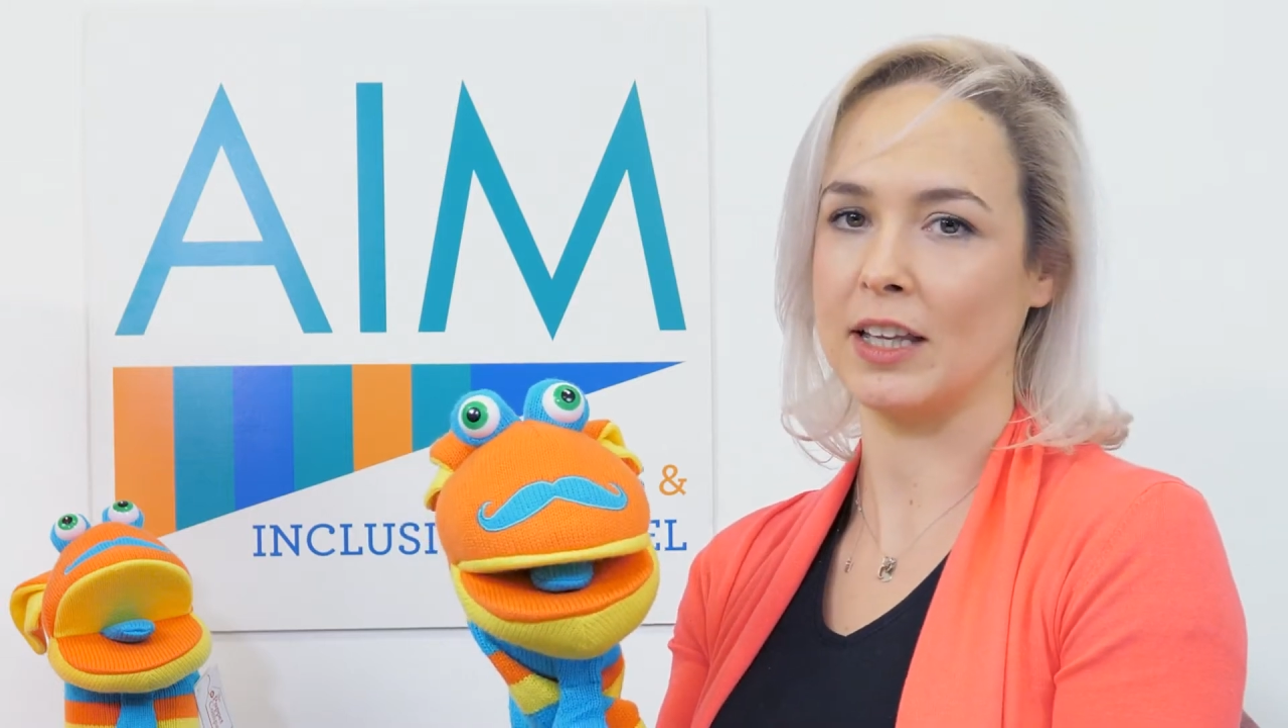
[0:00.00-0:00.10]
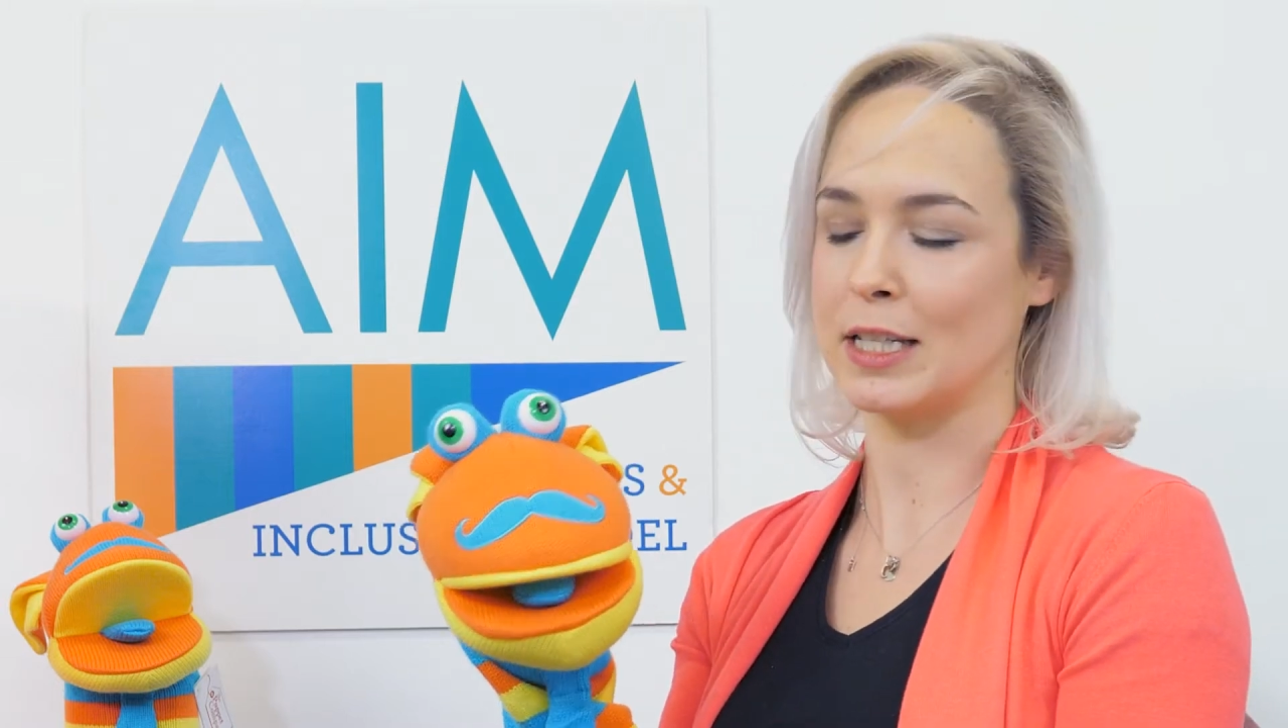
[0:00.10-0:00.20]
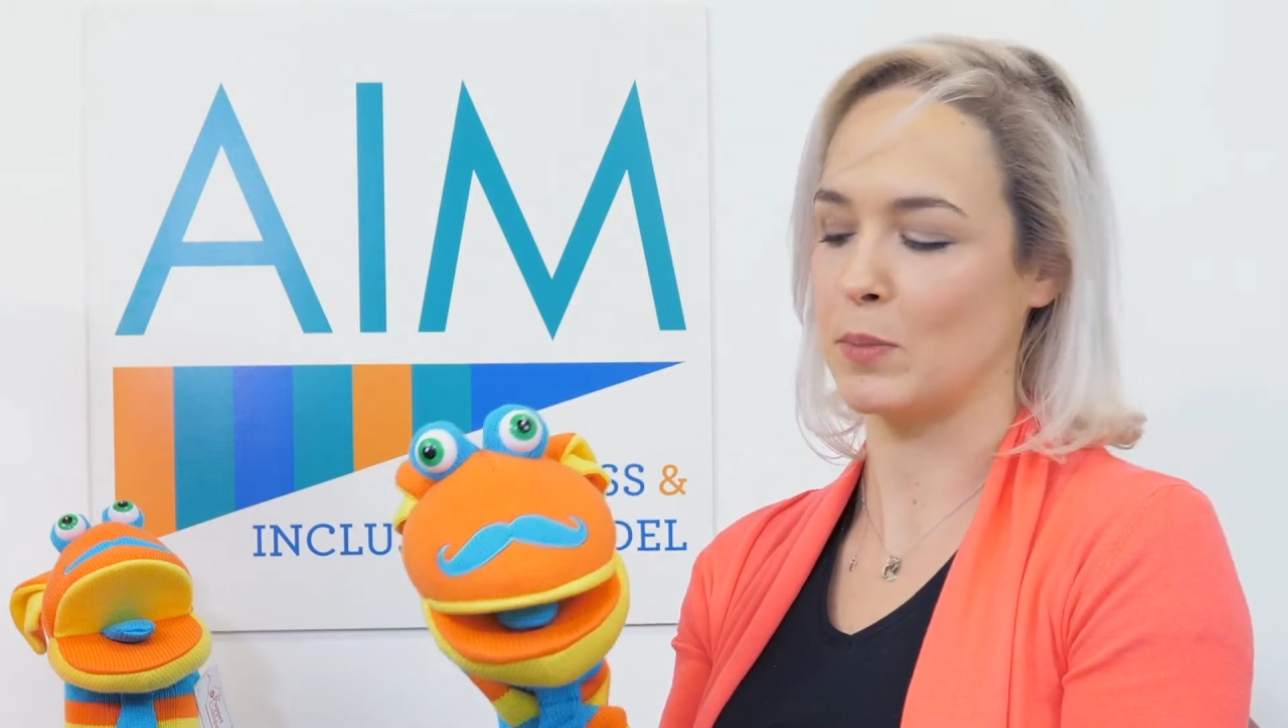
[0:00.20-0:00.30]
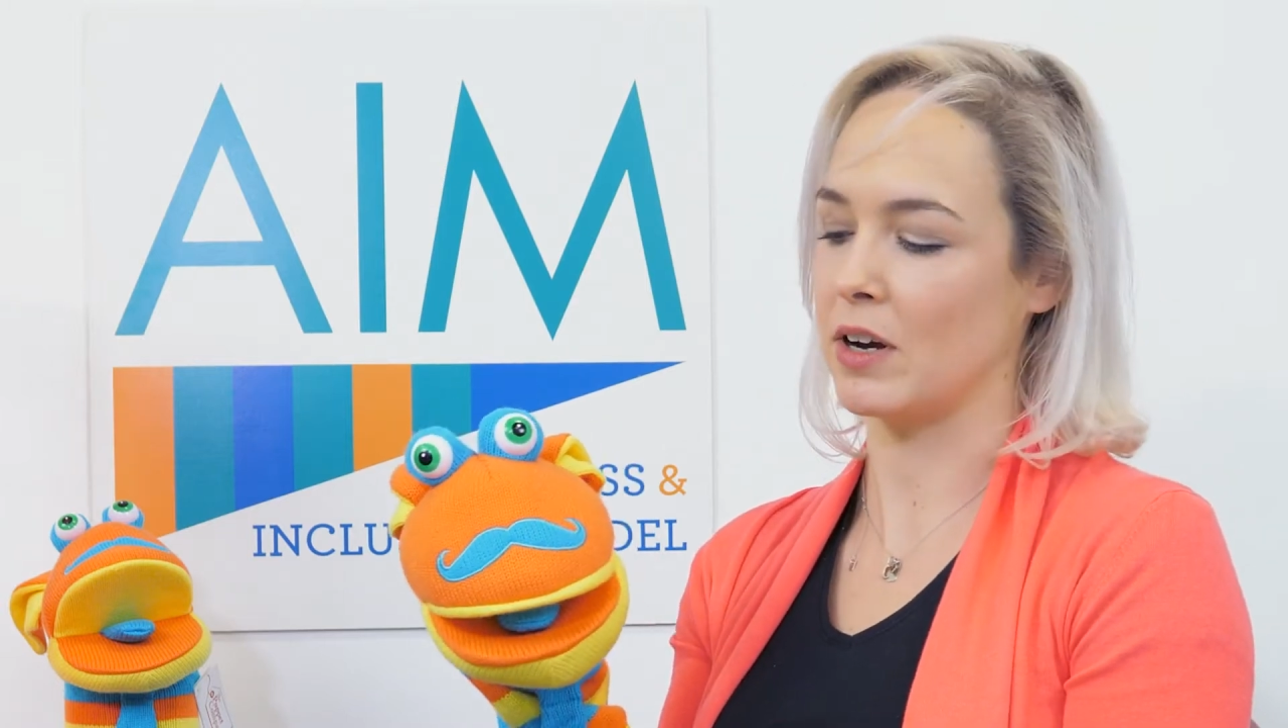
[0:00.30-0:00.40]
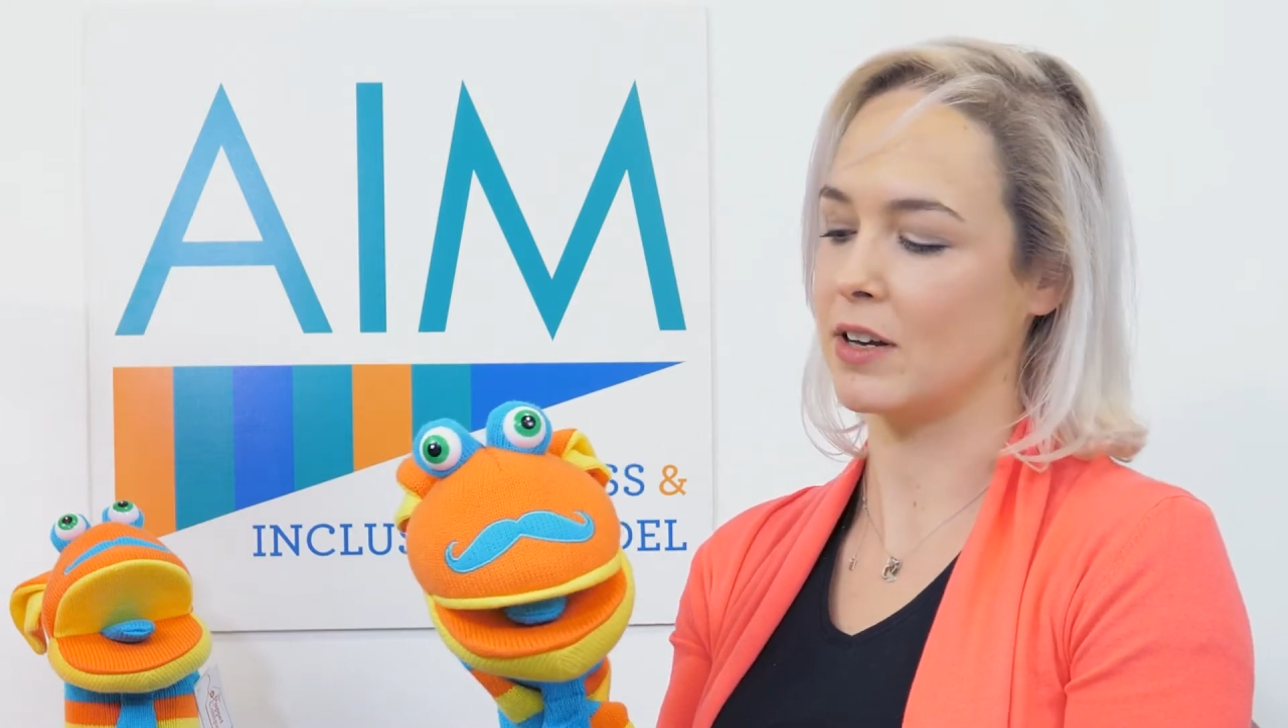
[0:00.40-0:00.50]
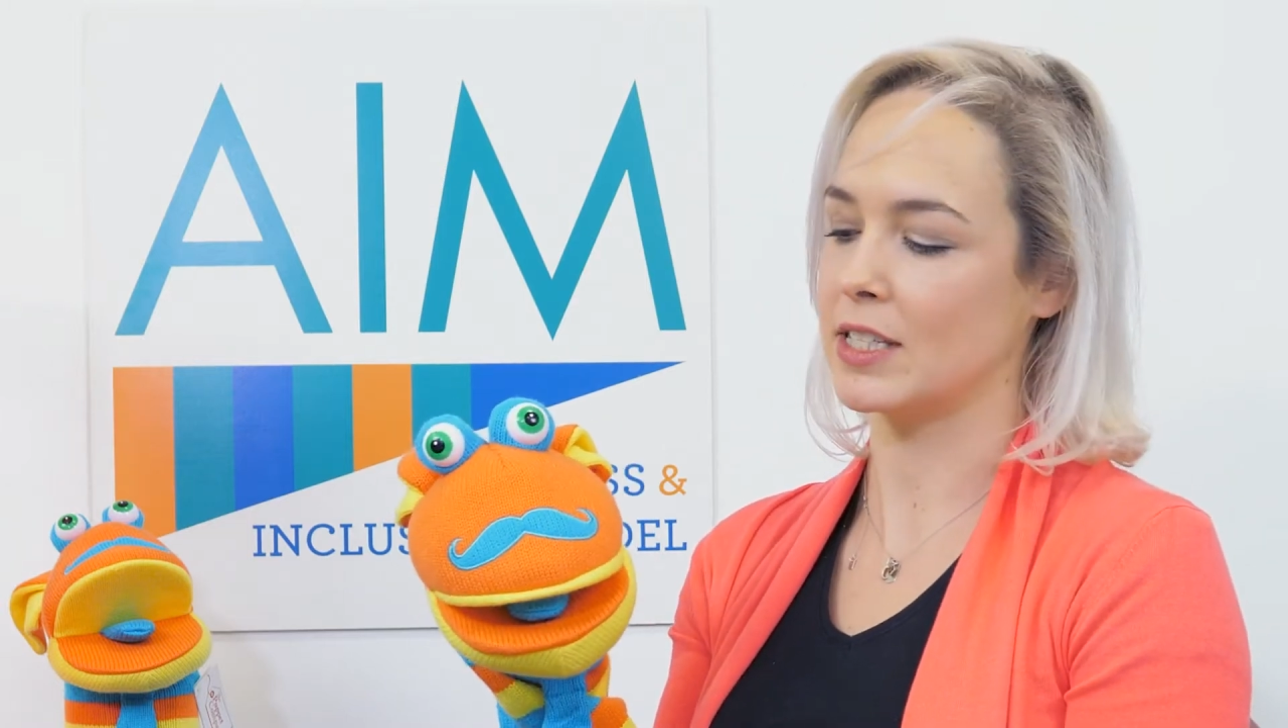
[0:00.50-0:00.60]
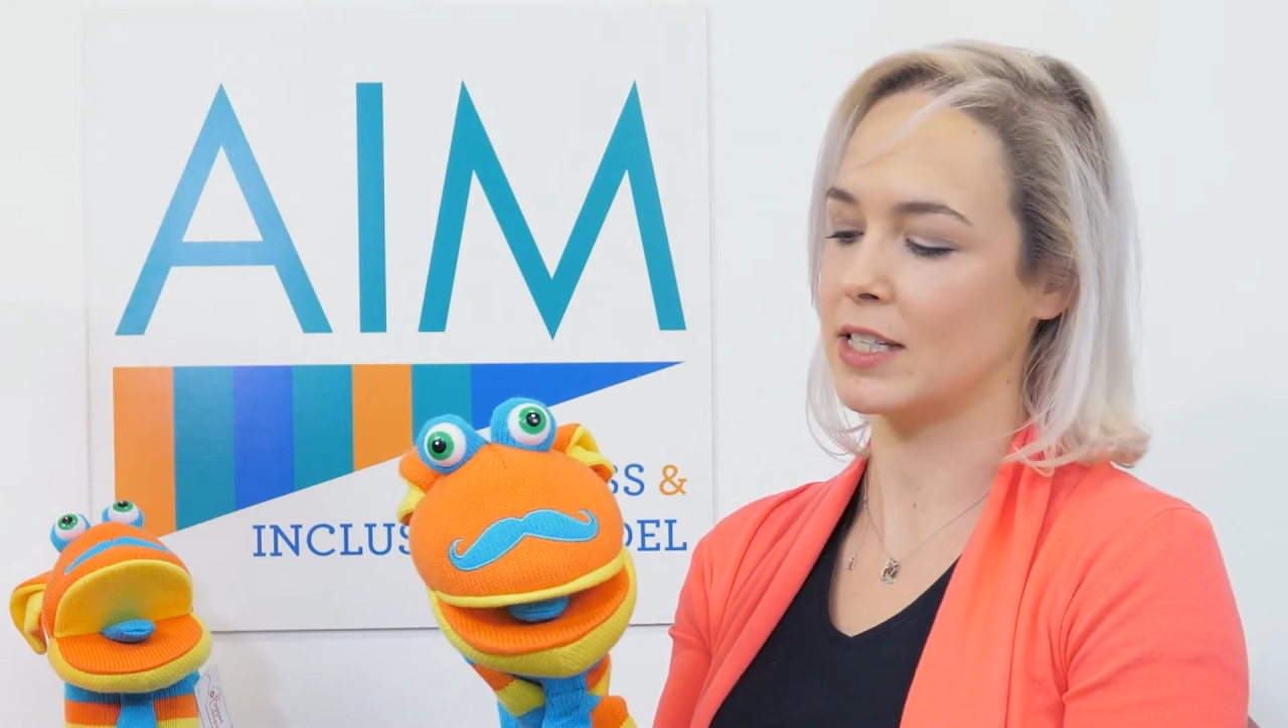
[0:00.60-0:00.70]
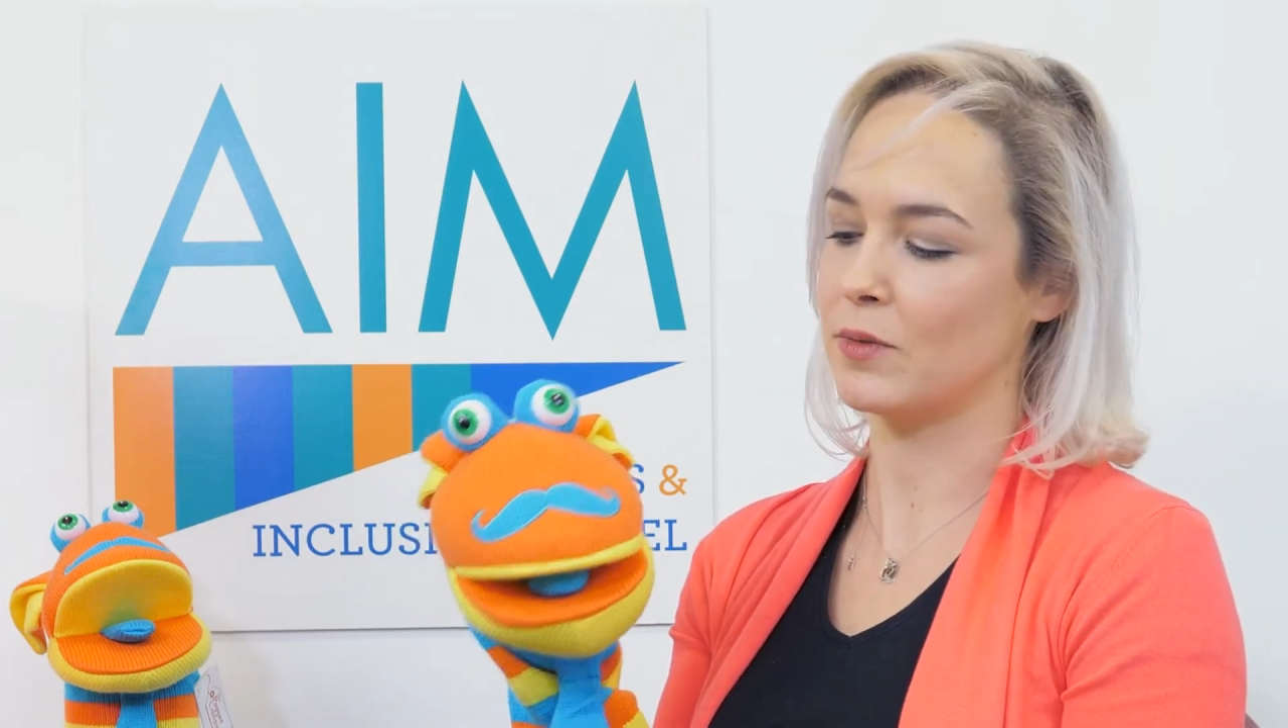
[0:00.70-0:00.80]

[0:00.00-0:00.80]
experiences